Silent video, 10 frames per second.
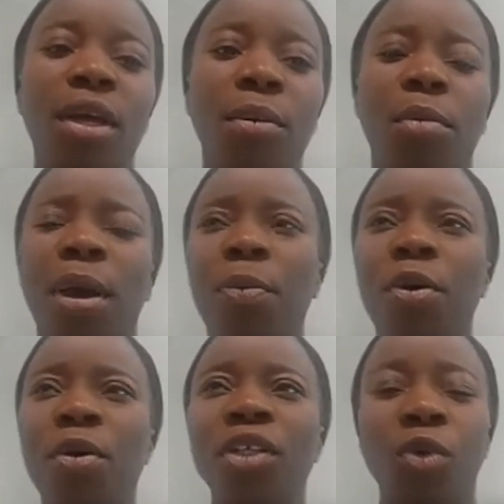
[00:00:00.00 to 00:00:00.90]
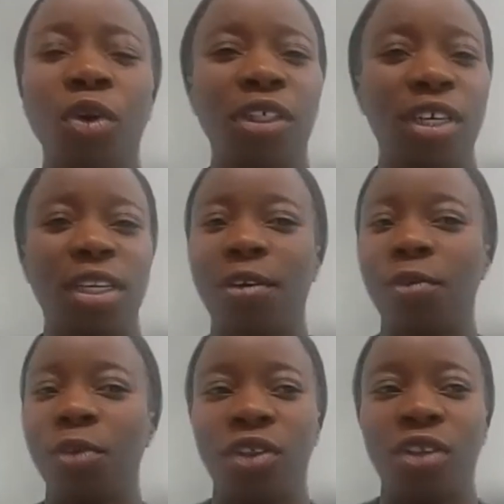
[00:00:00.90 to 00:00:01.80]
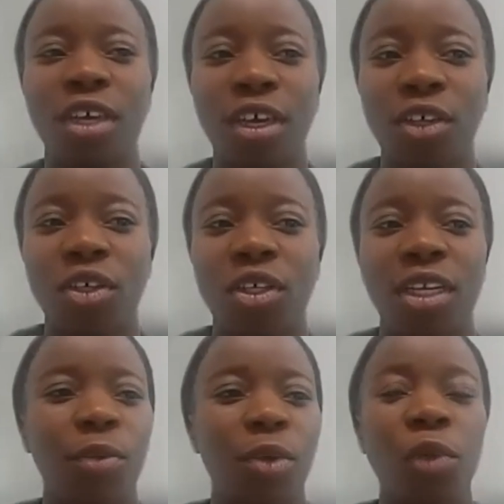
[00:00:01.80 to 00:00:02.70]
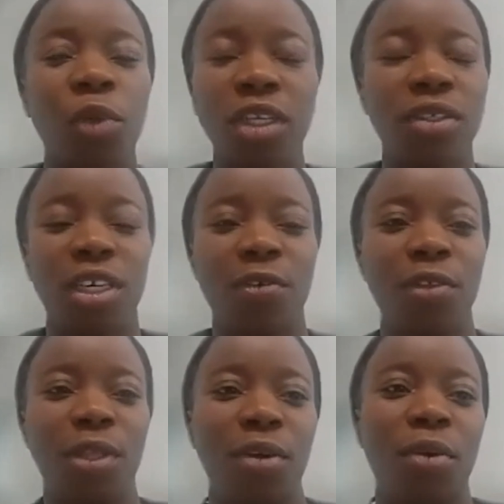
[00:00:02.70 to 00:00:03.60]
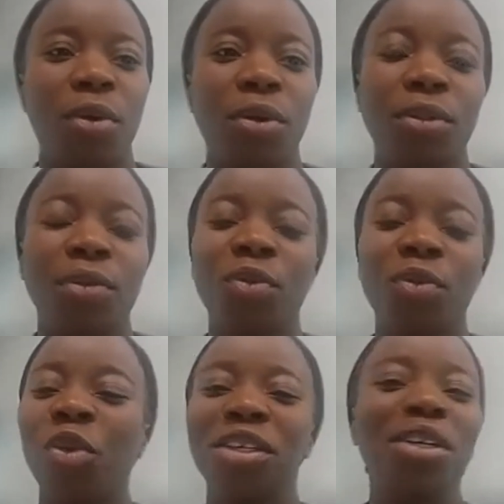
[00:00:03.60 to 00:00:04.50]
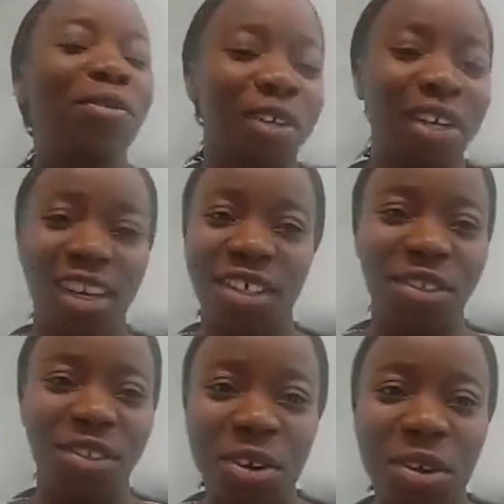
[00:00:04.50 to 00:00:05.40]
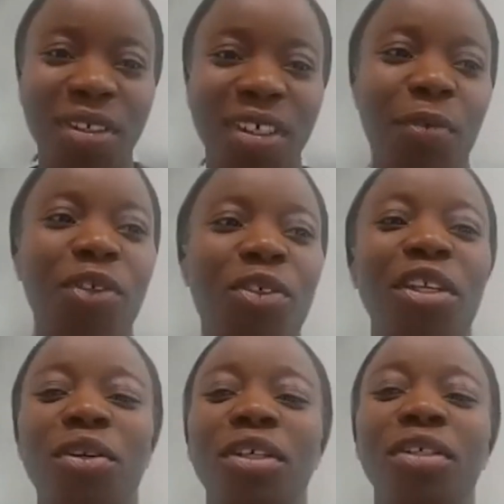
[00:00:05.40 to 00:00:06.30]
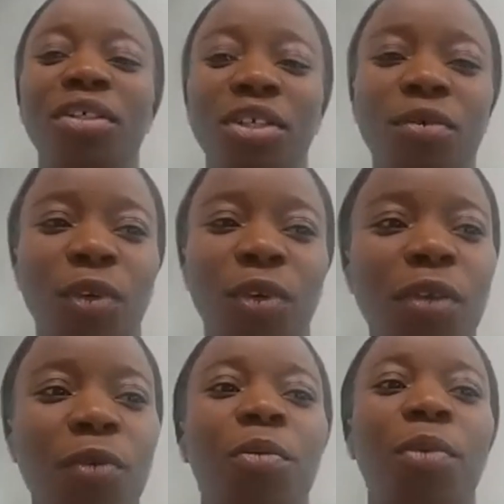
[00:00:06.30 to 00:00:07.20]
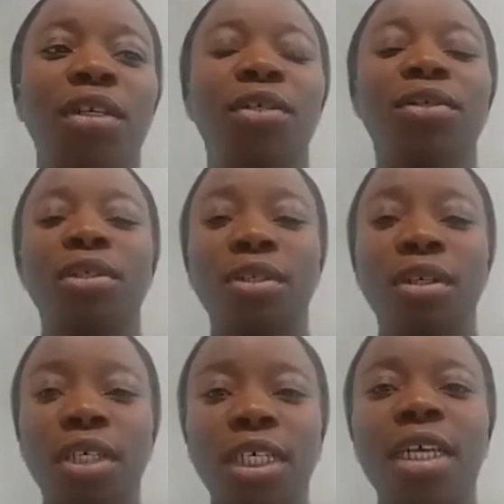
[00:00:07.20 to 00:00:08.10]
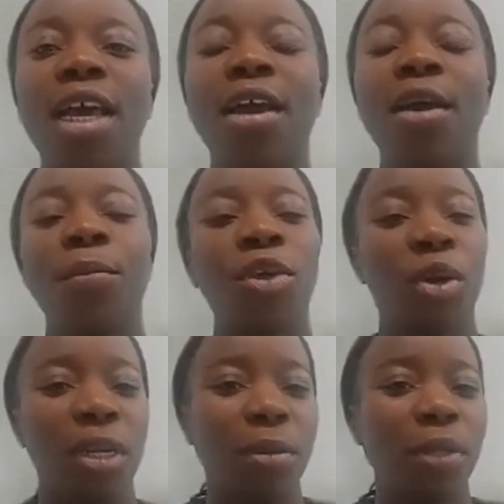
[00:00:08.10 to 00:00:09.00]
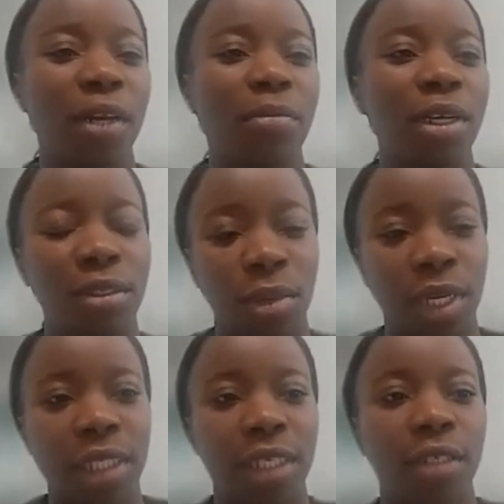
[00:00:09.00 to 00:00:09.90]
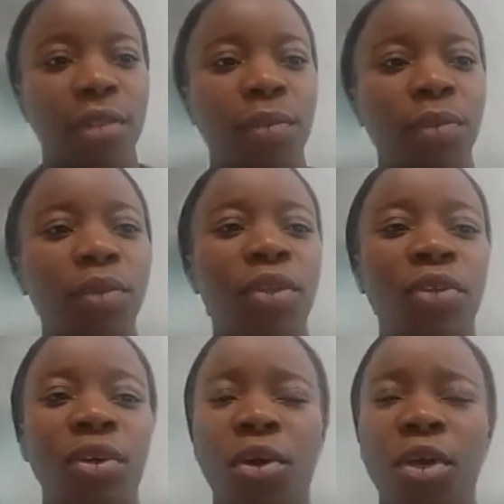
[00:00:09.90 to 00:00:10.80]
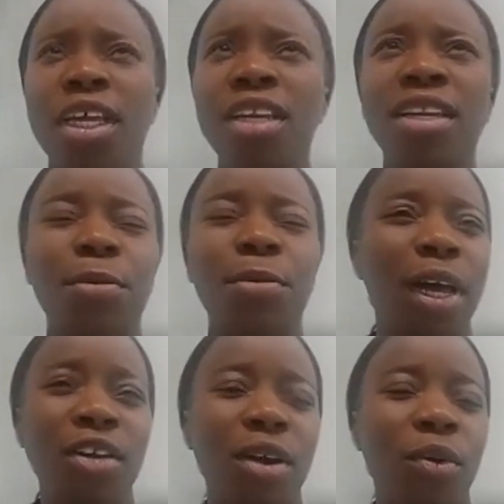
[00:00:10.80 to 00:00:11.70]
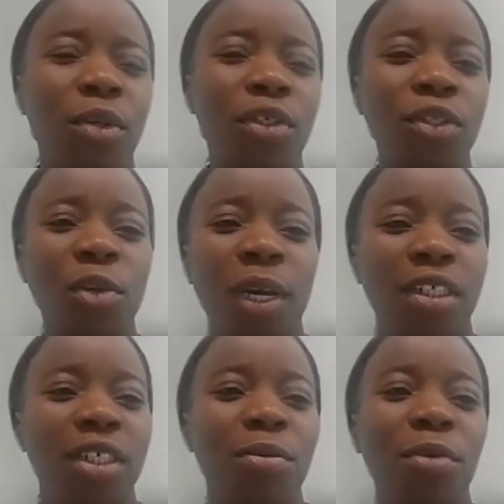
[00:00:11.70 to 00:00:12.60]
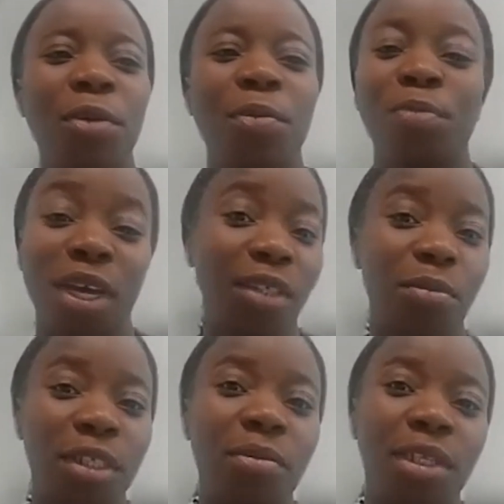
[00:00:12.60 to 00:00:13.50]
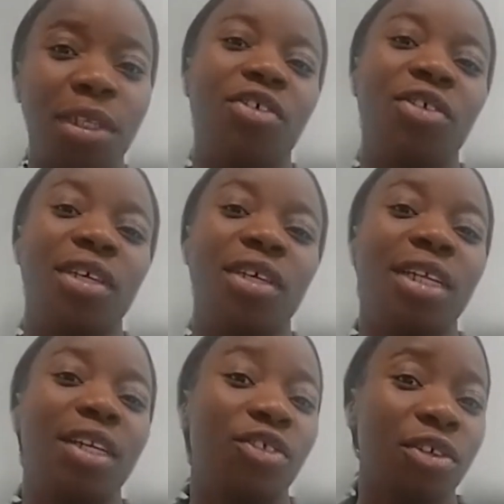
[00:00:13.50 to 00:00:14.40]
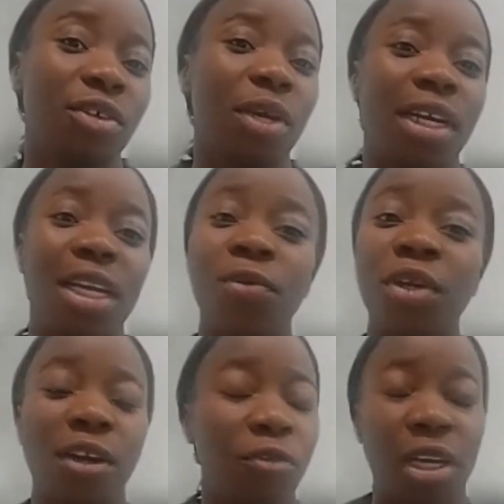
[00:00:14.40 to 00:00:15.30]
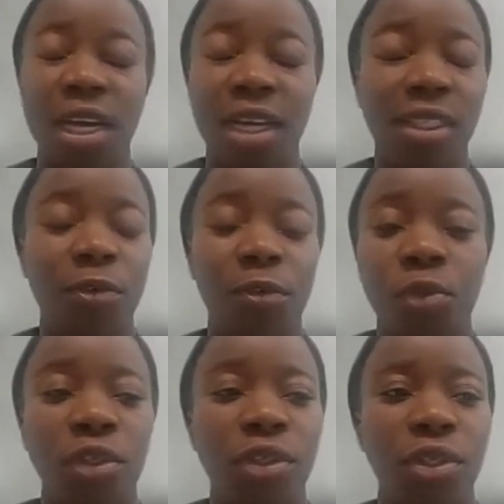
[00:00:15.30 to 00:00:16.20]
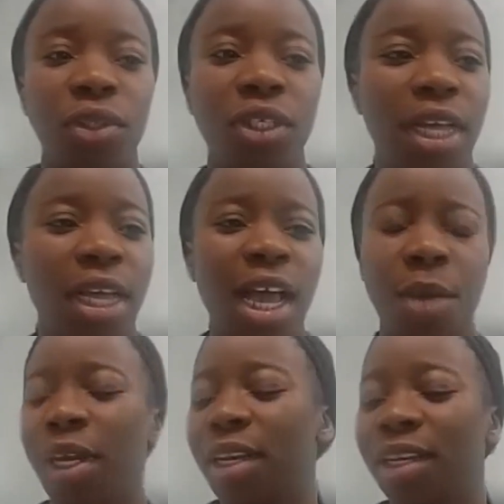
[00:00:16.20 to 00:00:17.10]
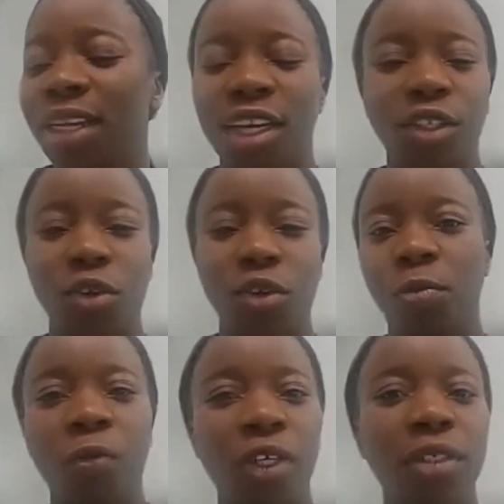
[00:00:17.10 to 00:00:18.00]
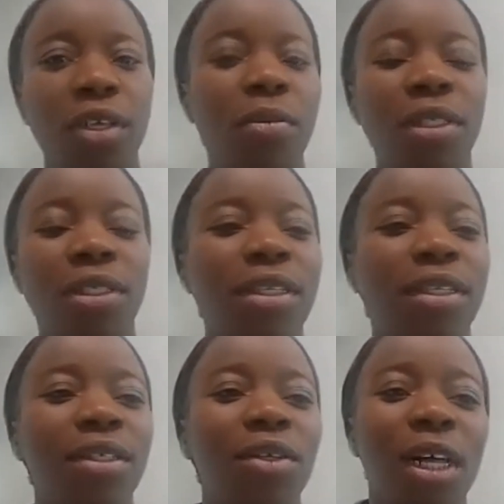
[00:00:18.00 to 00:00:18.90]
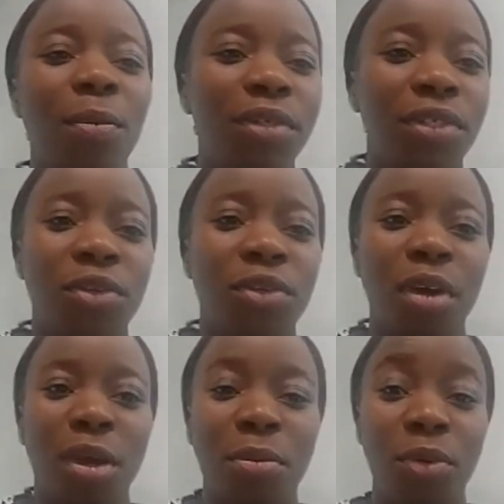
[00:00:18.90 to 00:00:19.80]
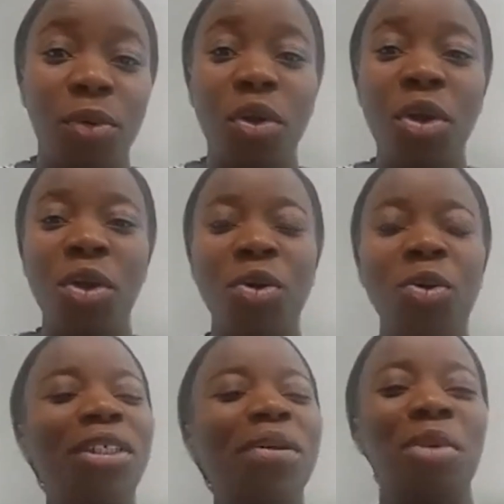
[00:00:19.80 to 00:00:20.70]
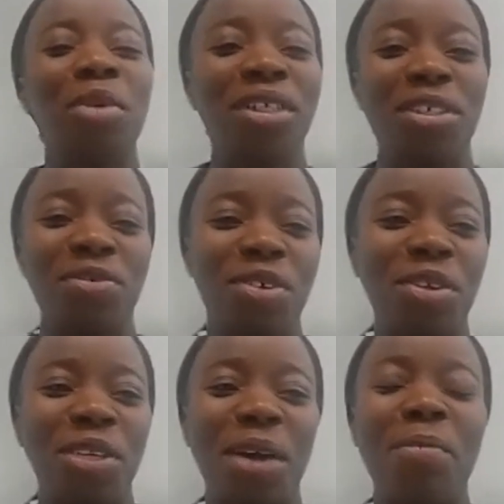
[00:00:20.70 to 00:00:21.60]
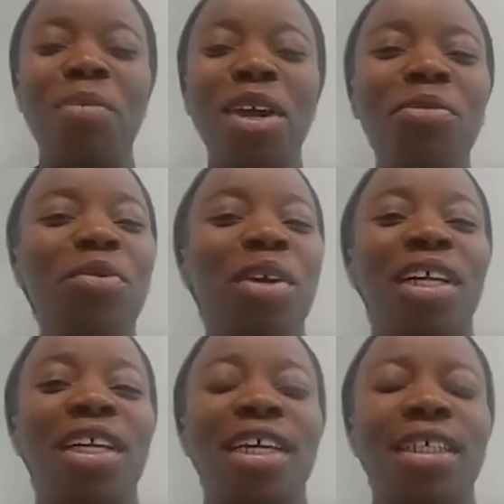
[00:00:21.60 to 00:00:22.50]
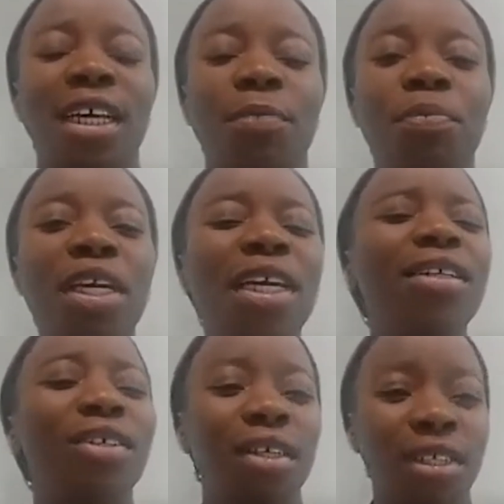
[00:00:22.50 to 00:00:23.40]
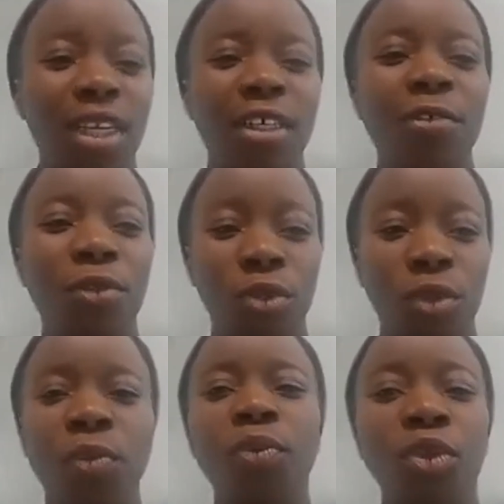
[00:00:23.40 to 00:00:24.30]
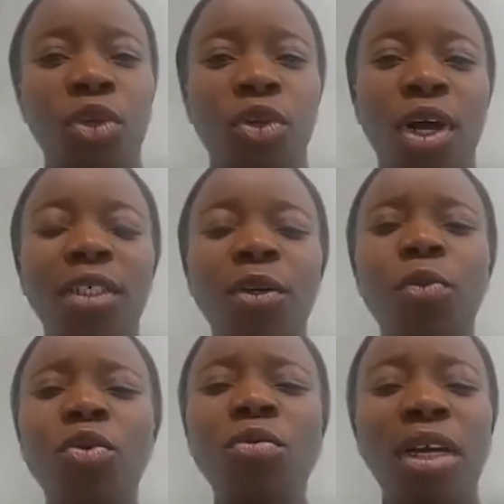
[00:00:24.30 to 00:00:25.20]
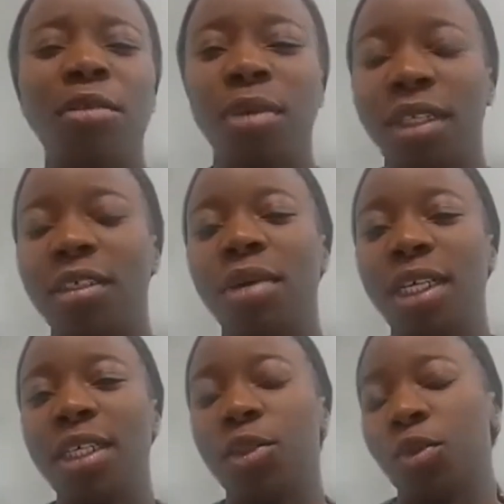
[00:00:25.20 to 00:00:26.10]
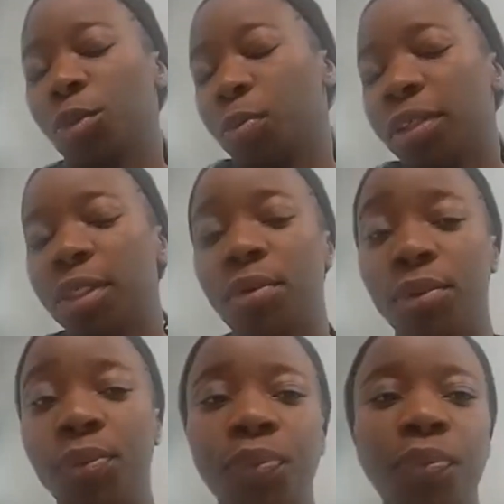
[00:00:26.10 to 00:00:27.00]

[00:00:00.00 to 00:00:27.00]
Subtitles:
But my parents were a stickler for education and they were willing to give it their all. With a lot of financial struggles, I eventually got into the University of Ibadan to study pure and applied mathematics. So in Ibadan, I was taught by some of the best mathematicians Nigeria and even Africa has ever produced. I mean, the likes of Professor Mrs. Olabisi Ogbebo, who was a motherly figure that made me realize that being successful, as a woman in mathematics was possible.